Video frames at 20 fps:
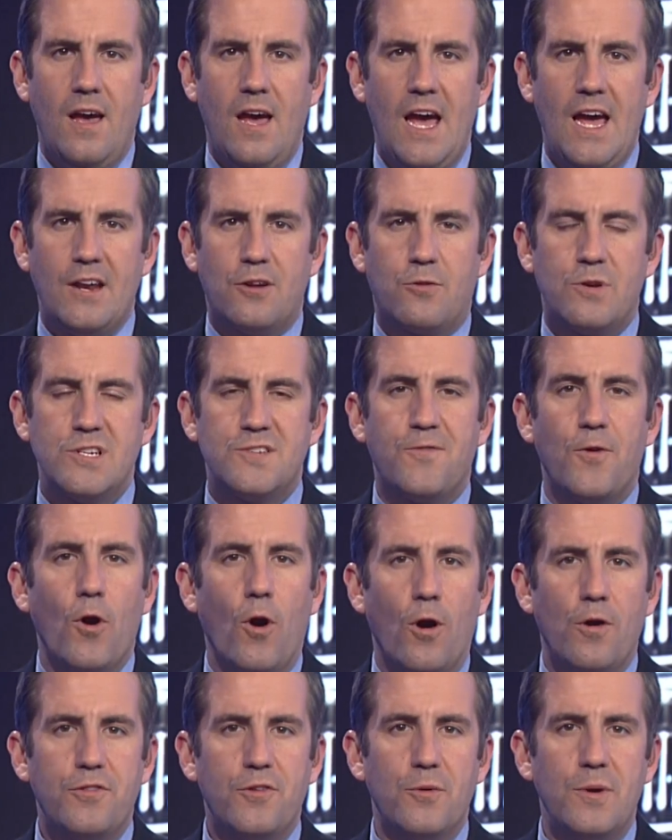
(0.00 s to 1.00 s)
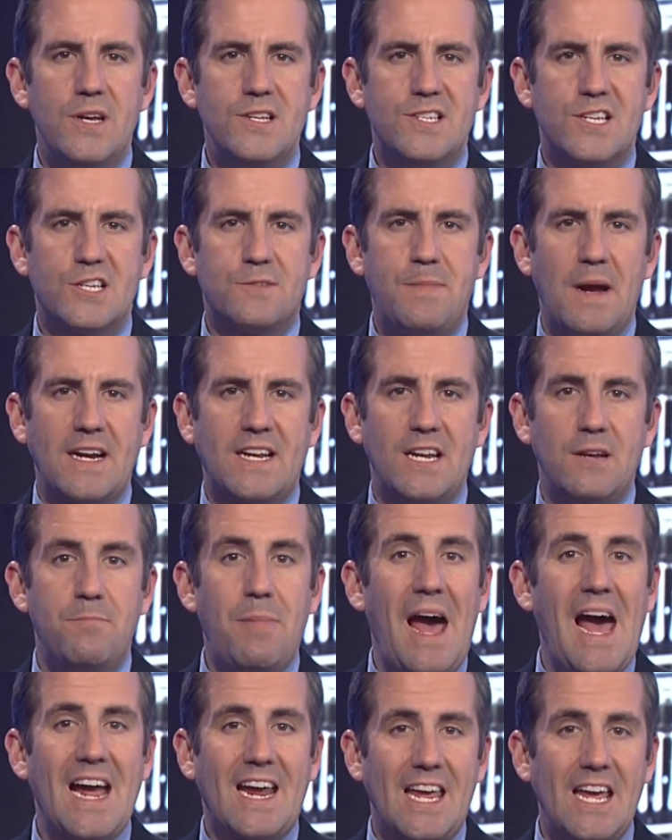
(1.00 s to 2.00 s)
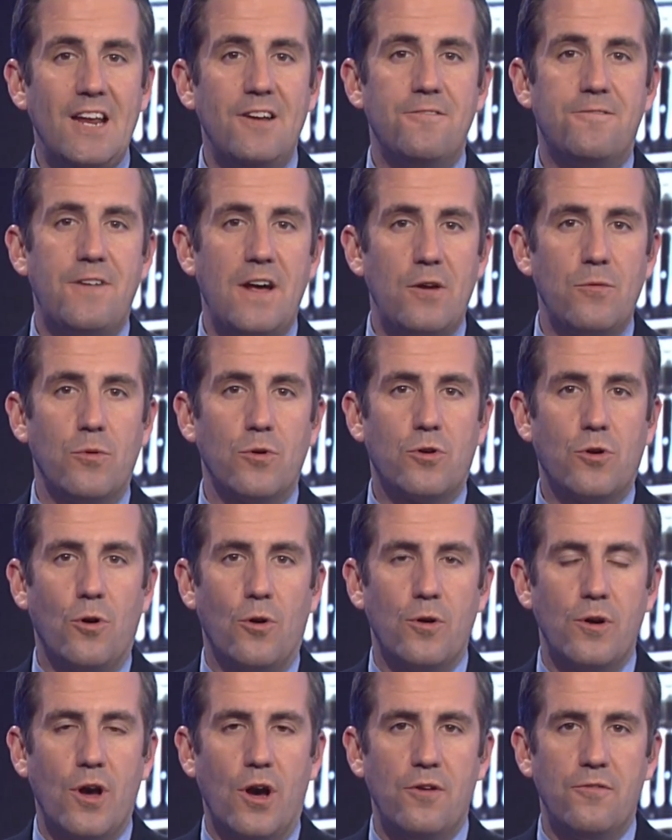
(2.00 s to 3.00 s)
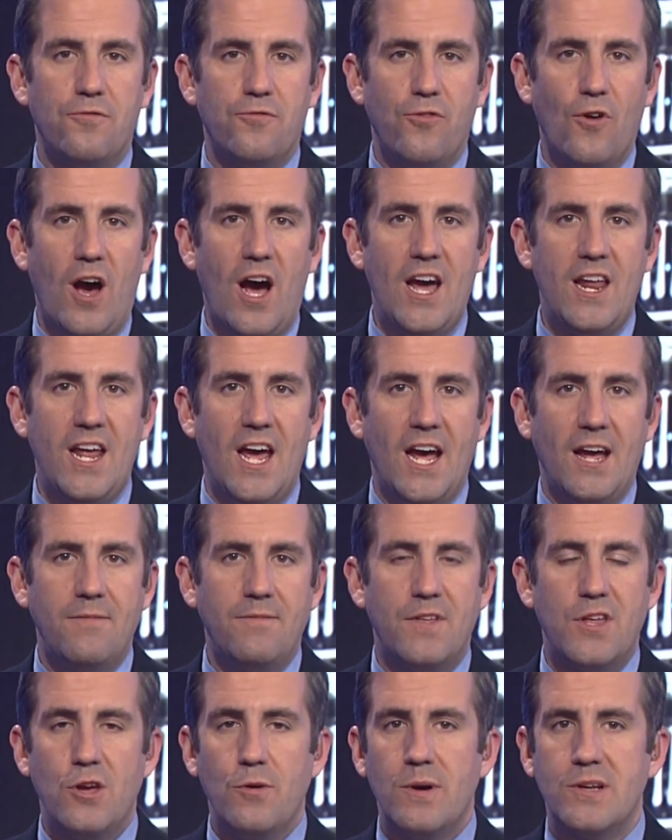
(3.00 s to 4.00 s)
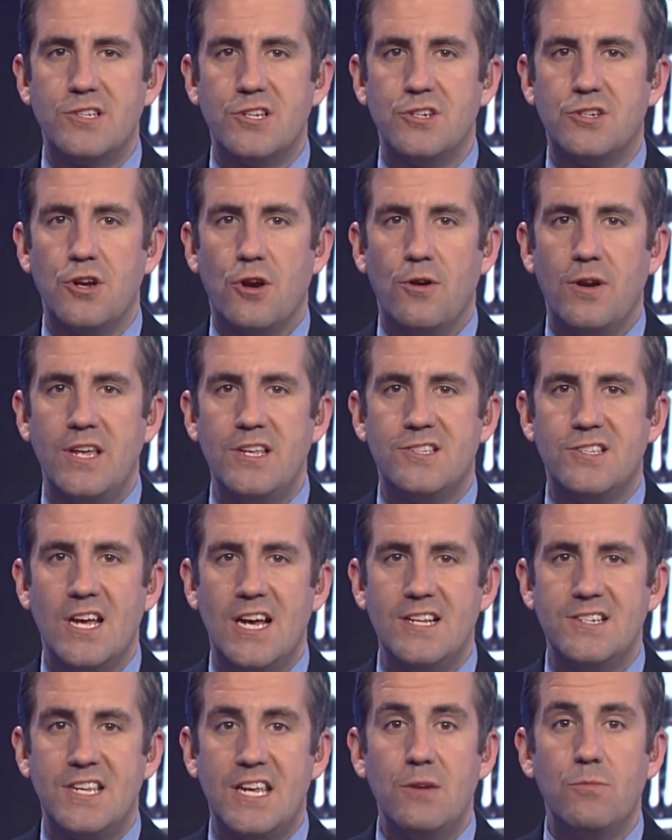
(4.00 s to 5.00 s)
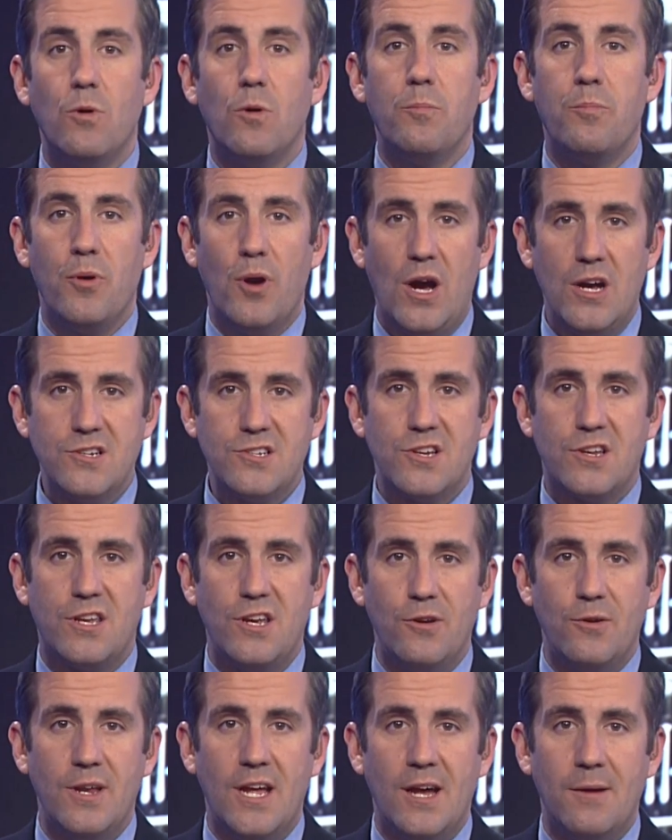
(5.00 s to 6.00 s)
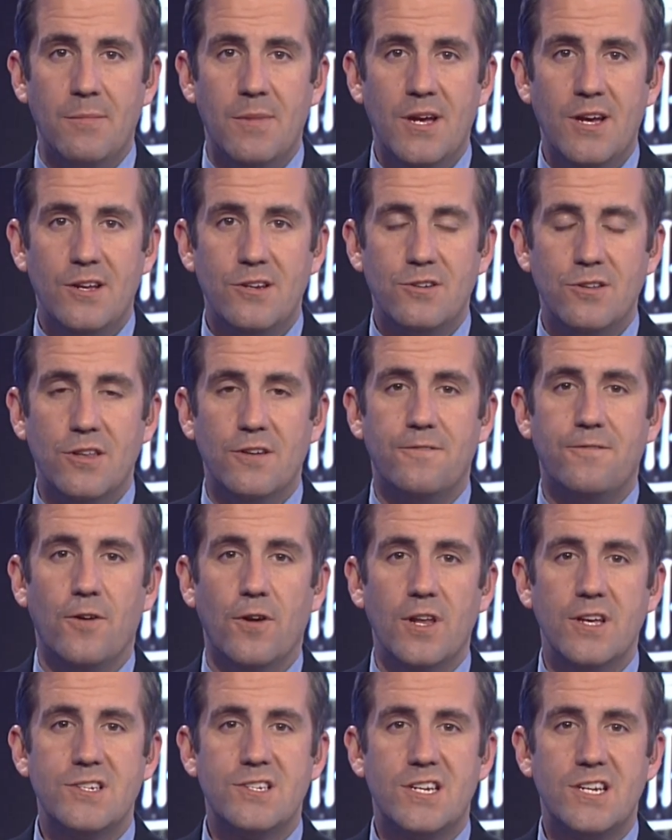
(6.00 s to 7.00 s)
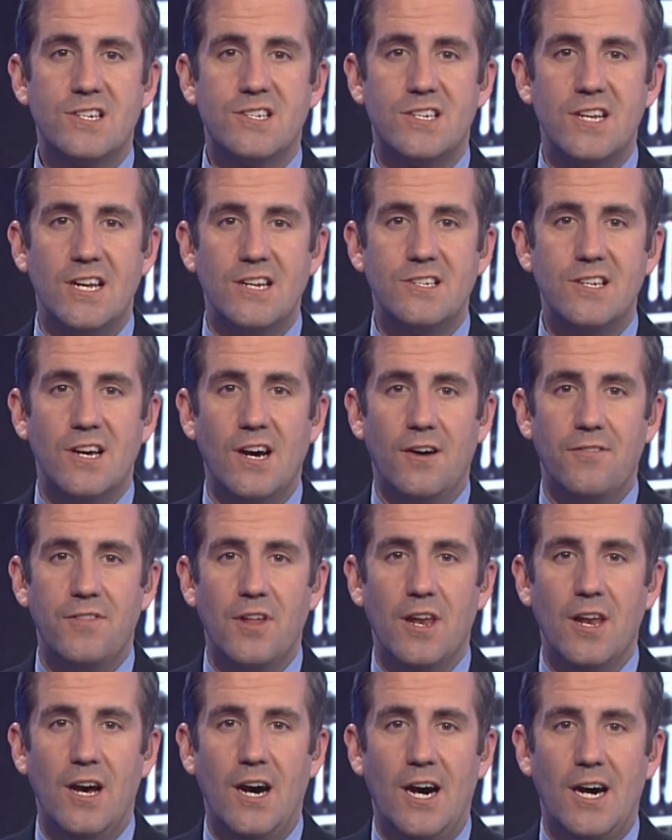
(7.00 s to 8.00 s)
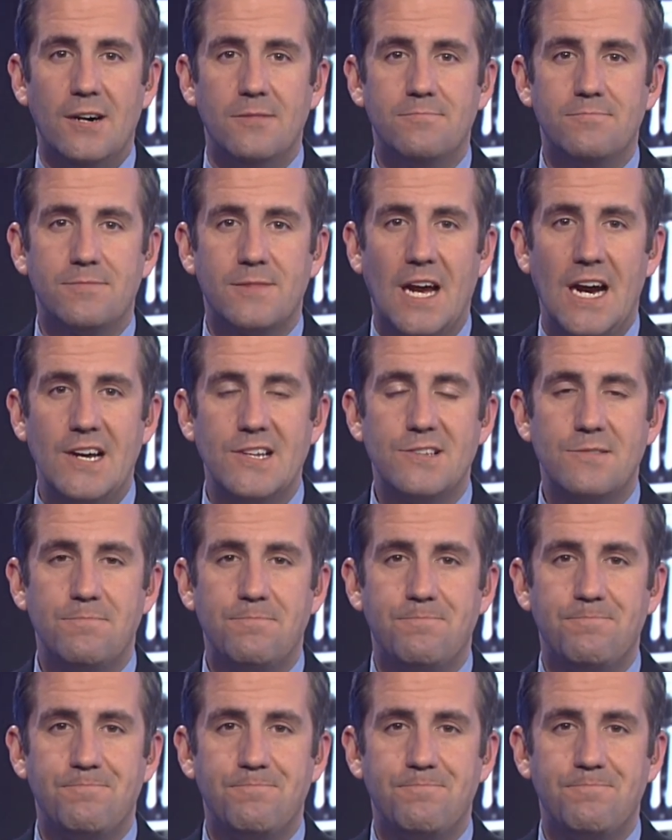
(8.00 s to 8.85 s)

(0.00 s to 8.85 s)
And Christopher Arthur is expected back in federal court on Friday. The U.S. attorney says he will prosecute him to the fullest extent of the law. Guys.